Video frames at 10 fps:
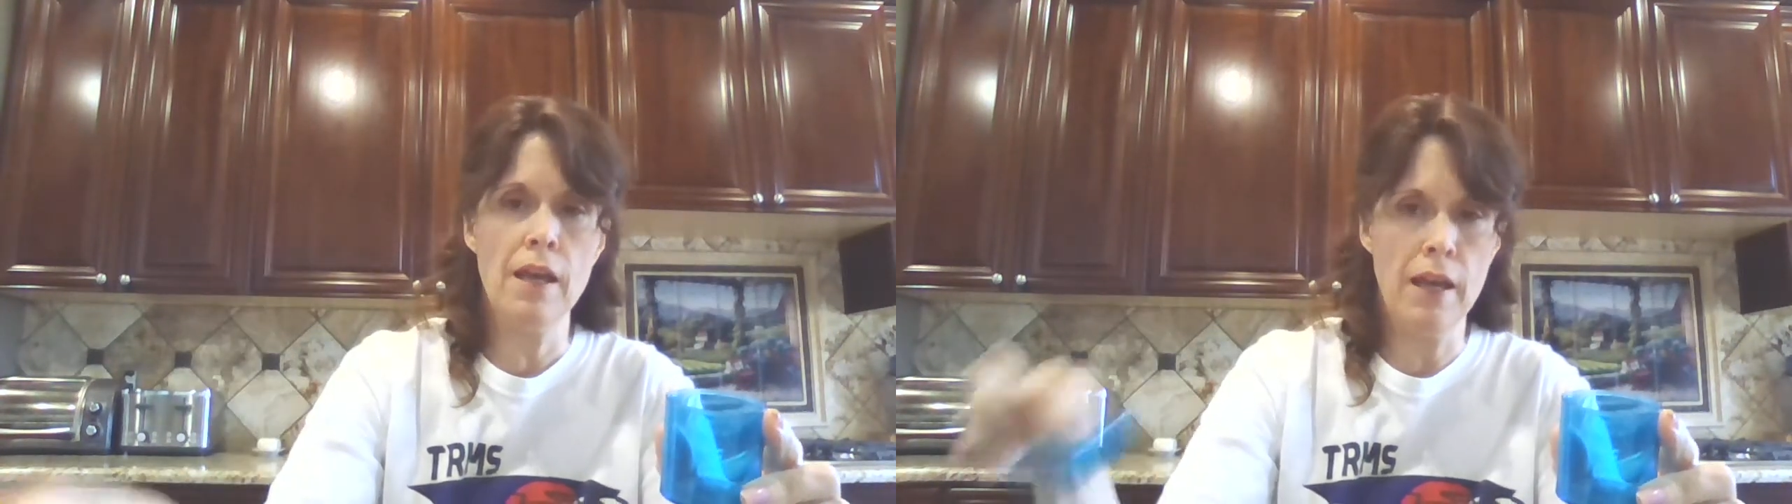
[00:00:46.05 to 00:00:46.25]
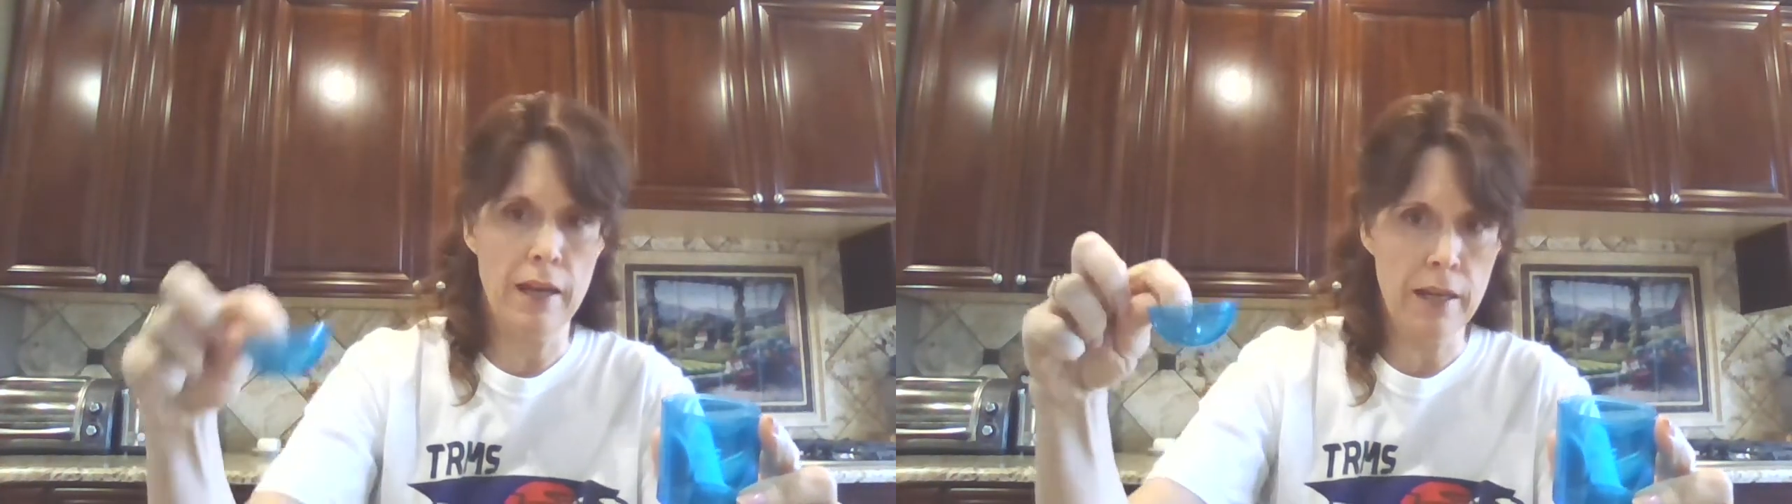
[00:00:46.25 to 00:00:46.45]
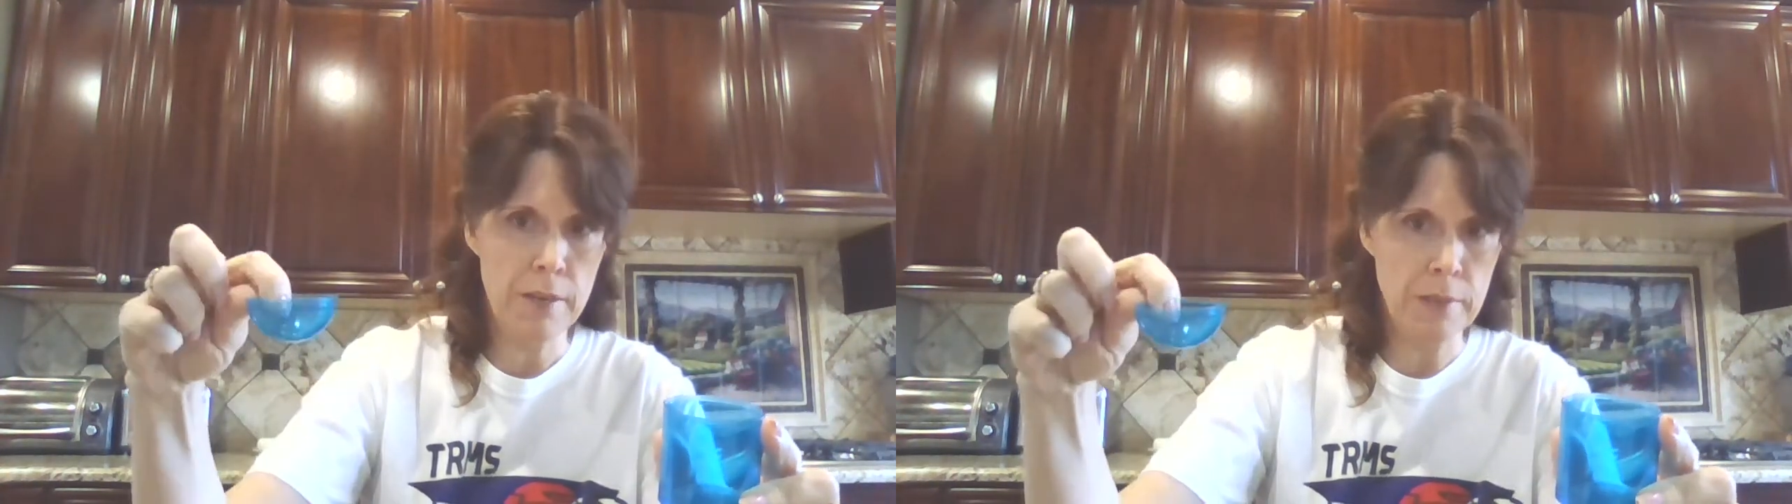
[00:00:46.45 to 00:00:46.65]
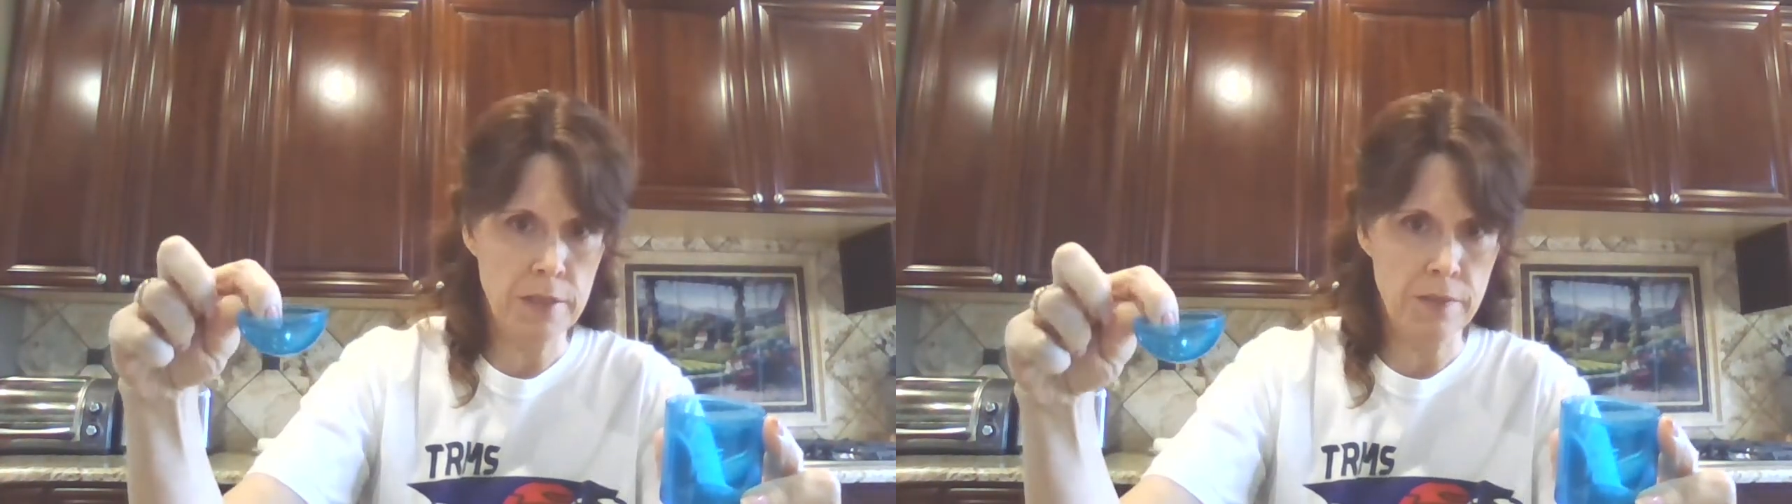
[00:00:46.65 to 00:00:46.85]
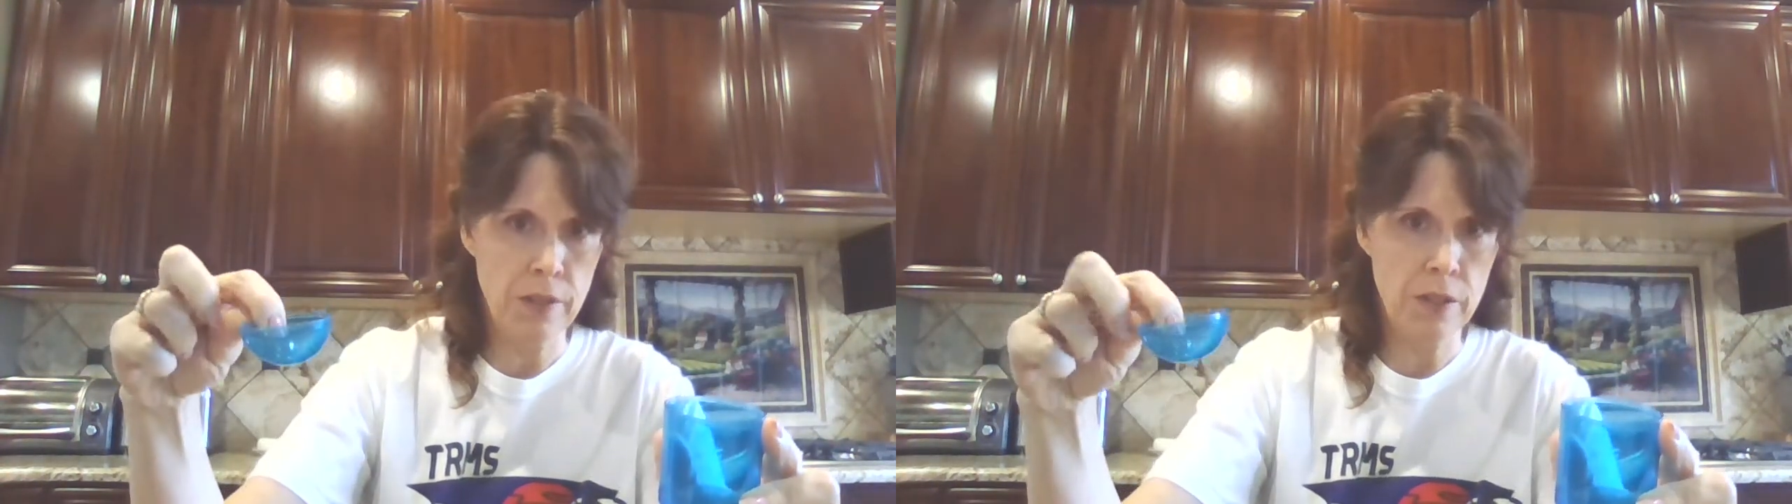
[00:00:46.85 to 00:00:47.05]
and a
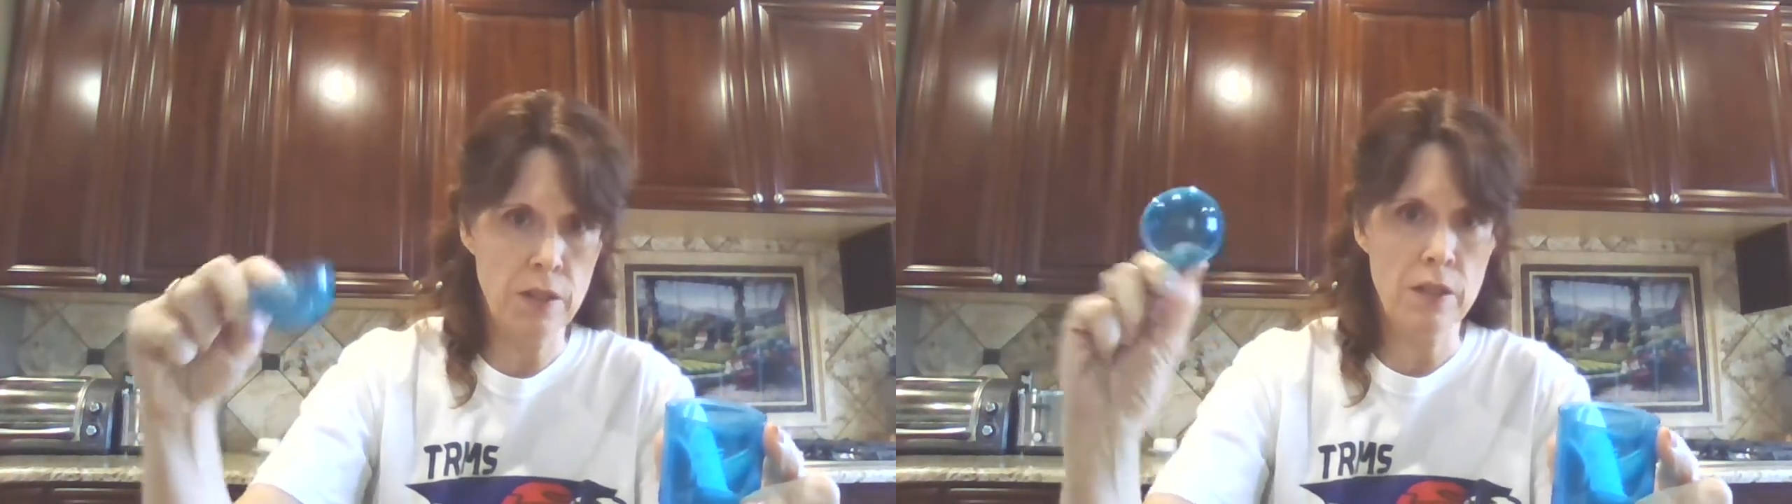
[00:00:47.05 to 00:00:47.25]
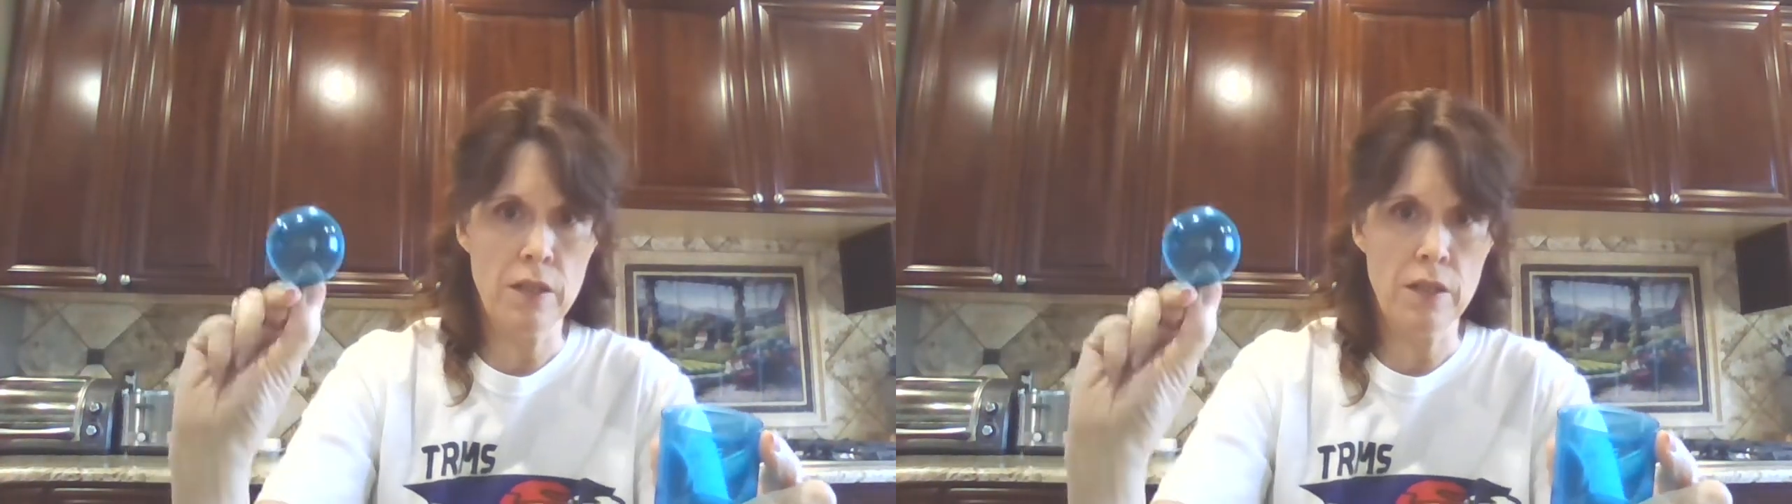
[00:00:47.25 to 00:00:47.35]
hemisphere